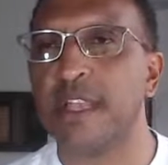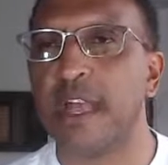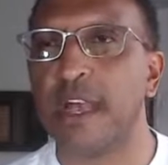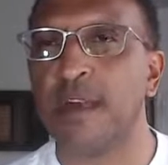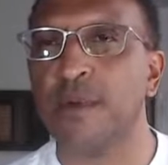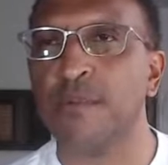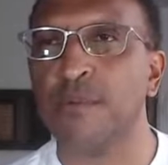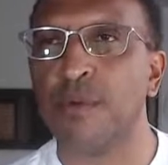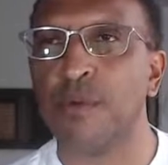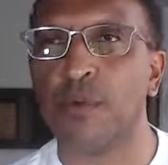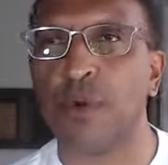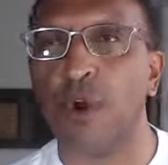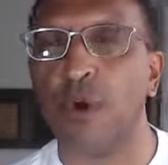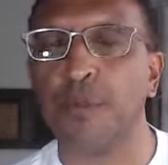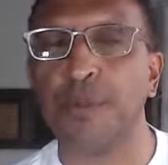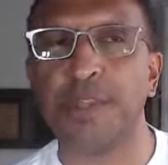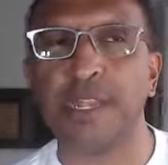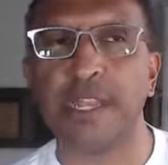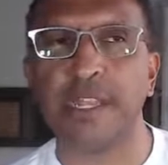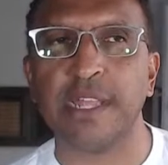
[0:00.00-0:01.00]
We're
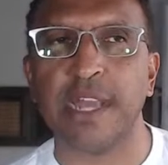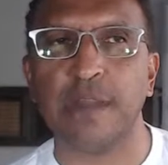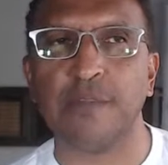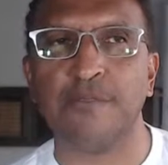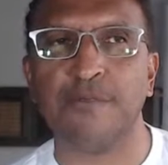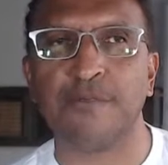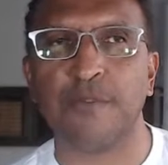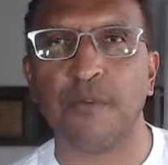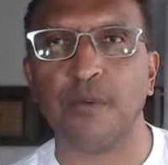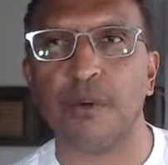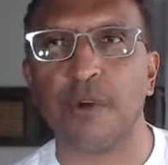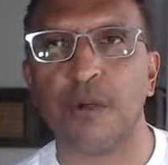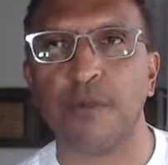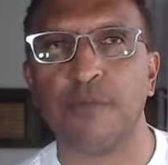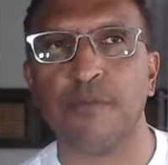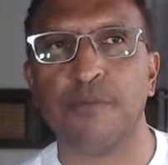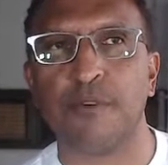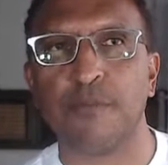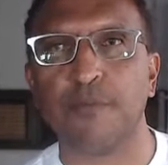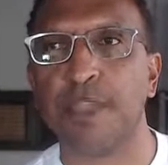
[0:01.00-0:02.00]
opening it up
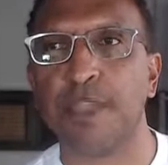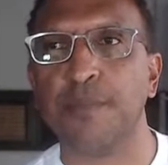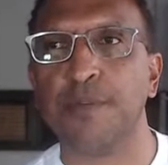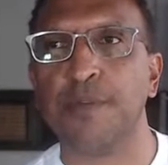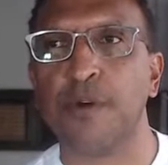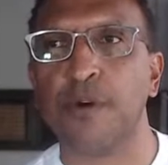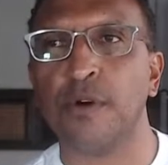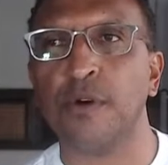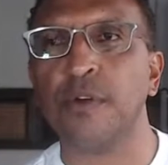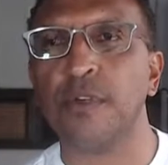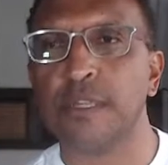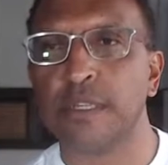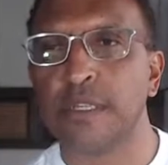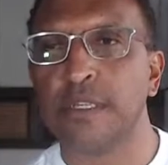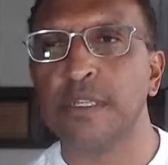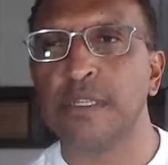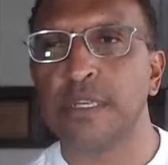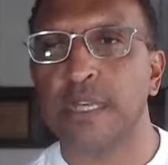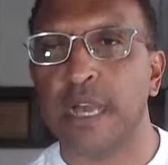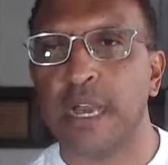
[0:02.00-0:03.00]
for people,
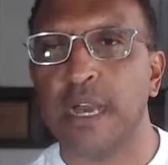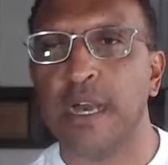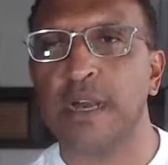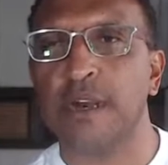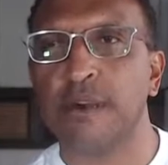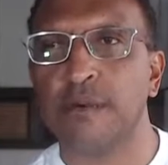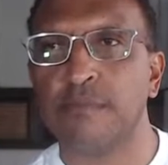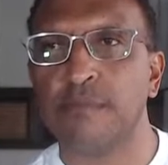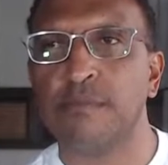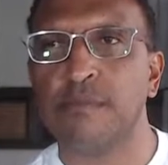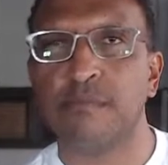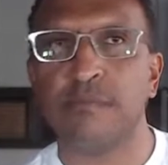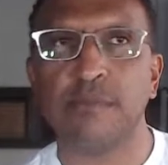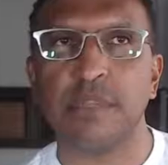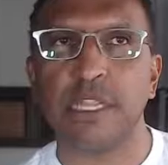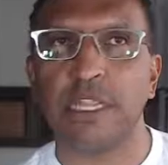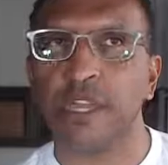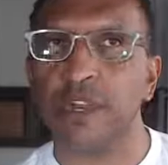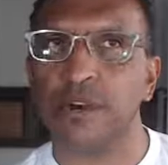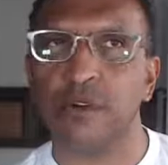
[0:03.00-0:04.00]

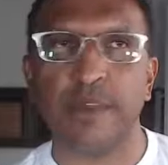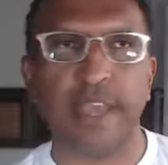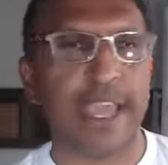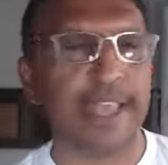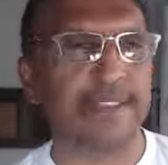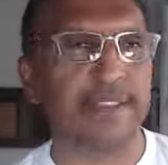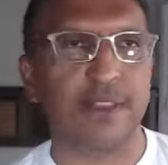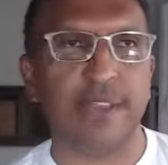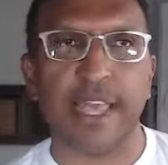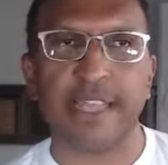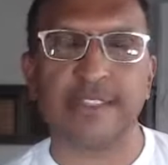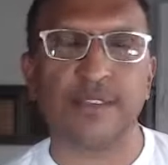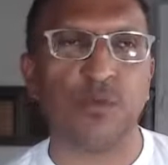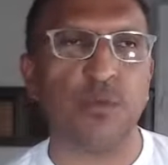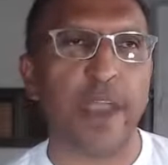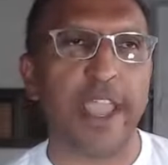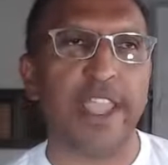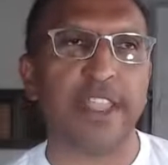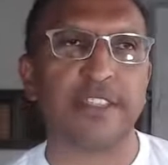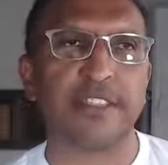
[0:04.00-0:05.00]
as a
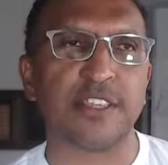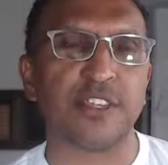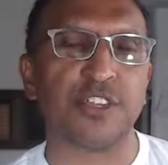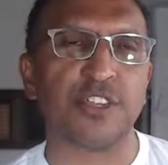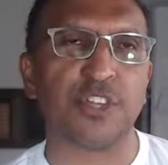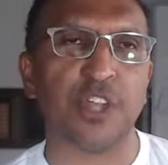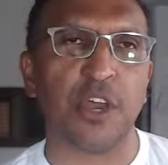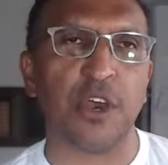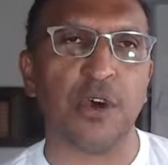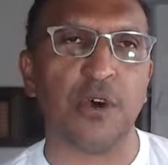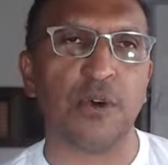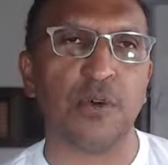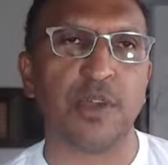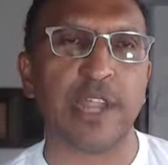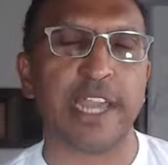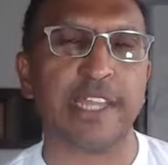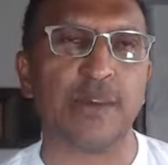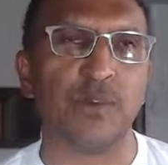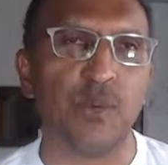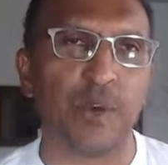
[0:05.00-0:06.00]
way to show
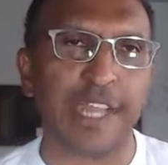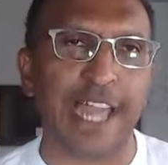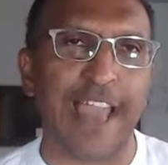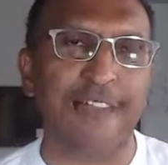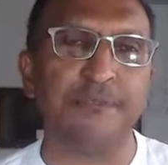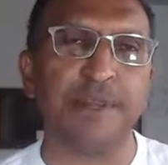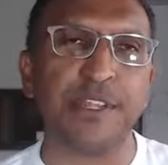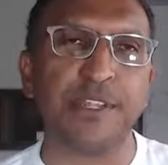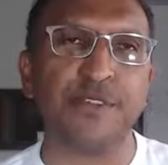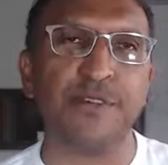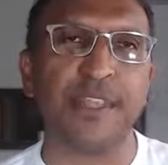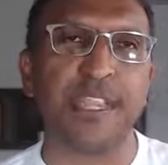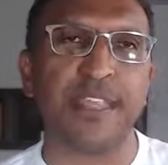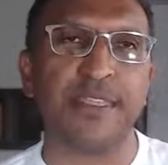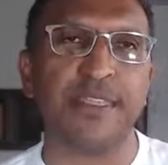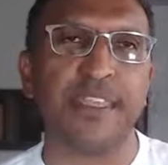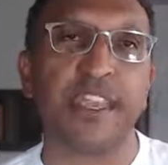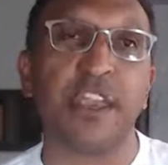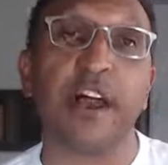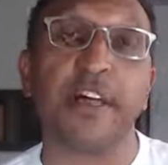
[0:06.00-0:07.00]
kind of what I've been doing
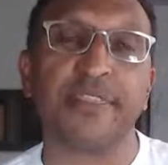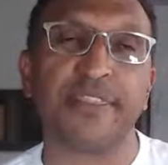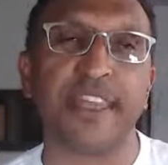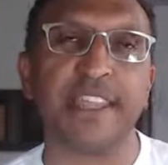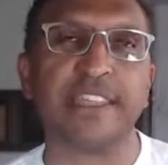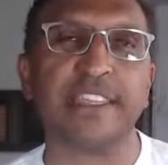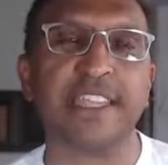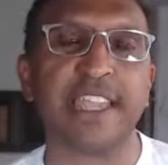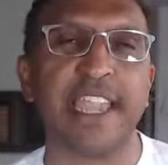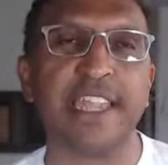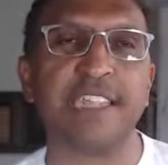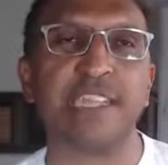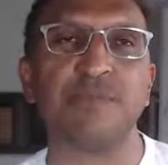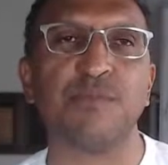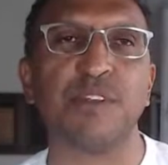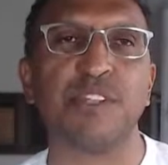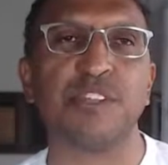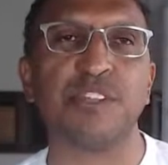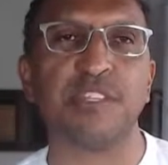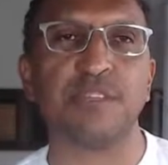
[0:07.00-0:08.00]
in The Authenticated,
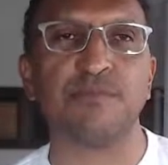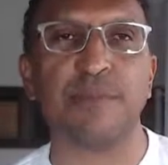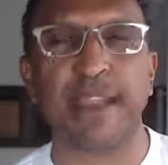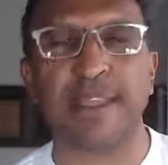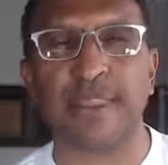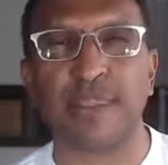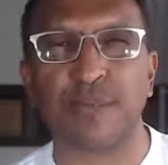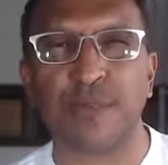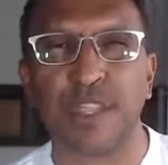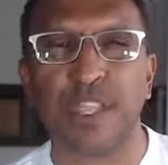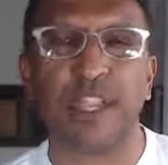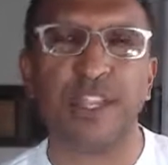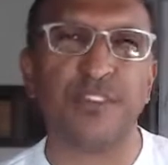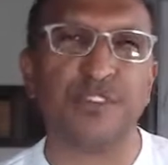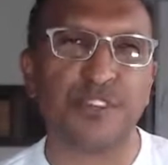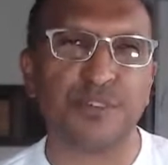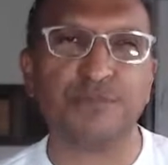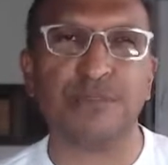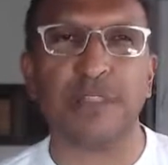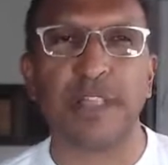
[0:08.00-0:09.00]
which is my
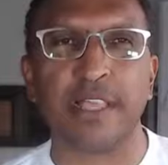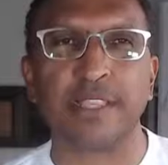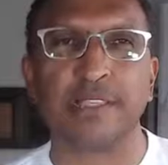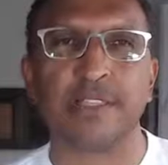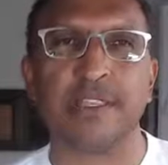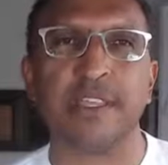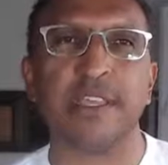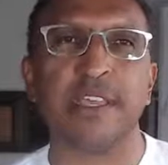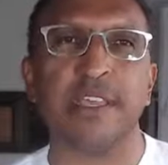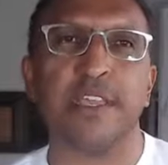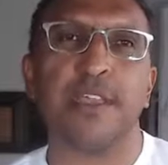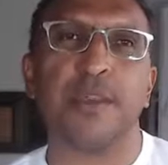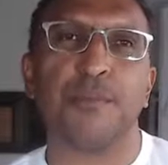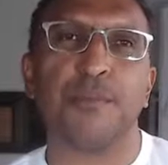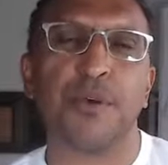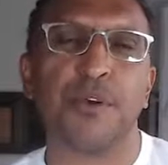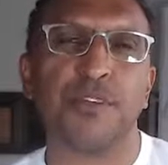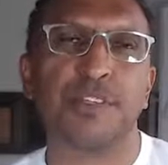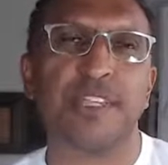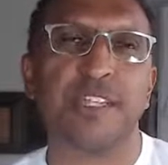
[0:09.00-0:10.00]
300 plus
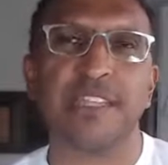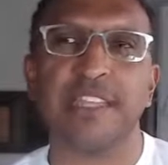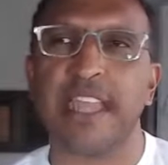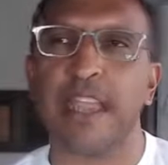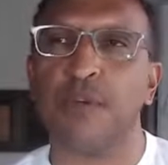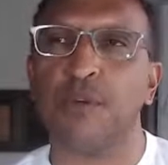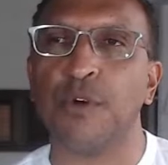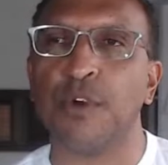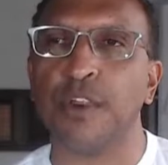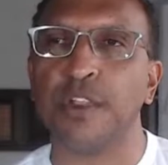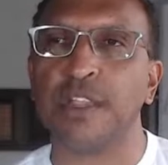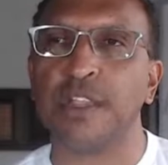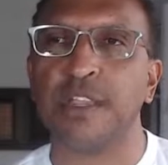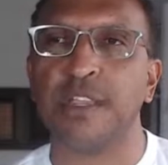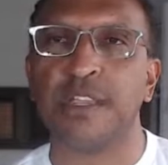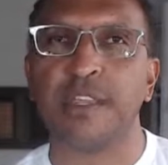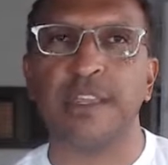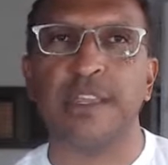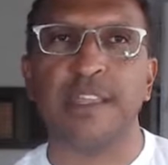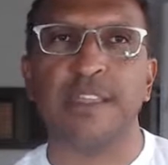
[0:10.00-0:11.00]
person network
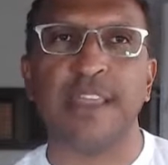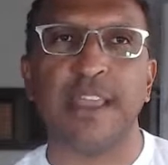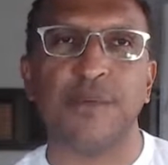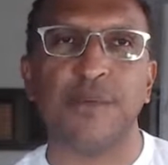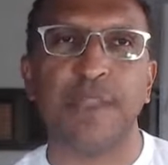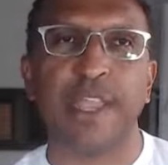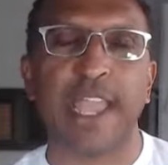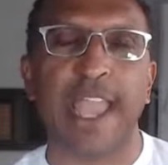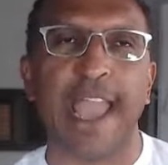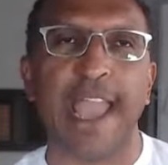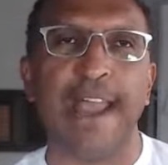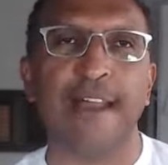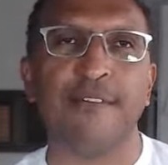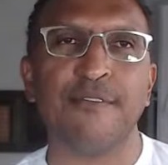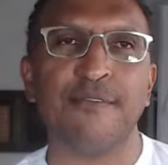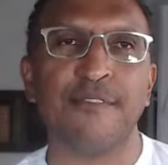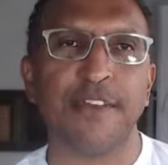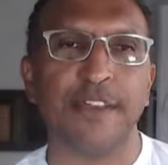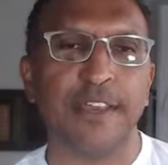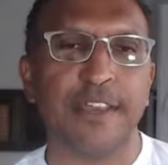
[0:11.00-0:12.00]
that we have.